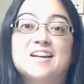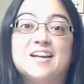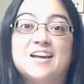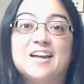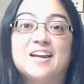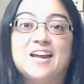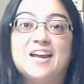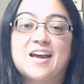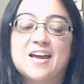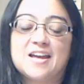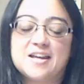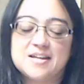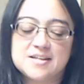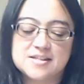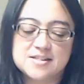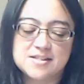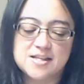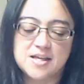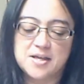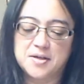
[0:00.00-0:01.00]
Hey guys,
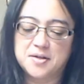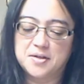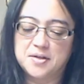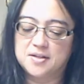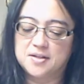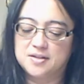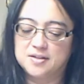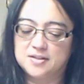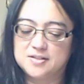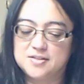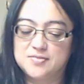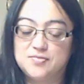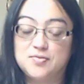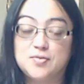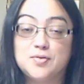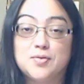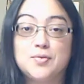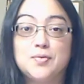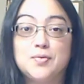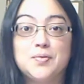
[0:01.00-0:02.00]
it's
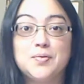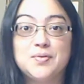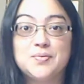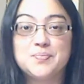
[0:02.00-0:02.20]
food.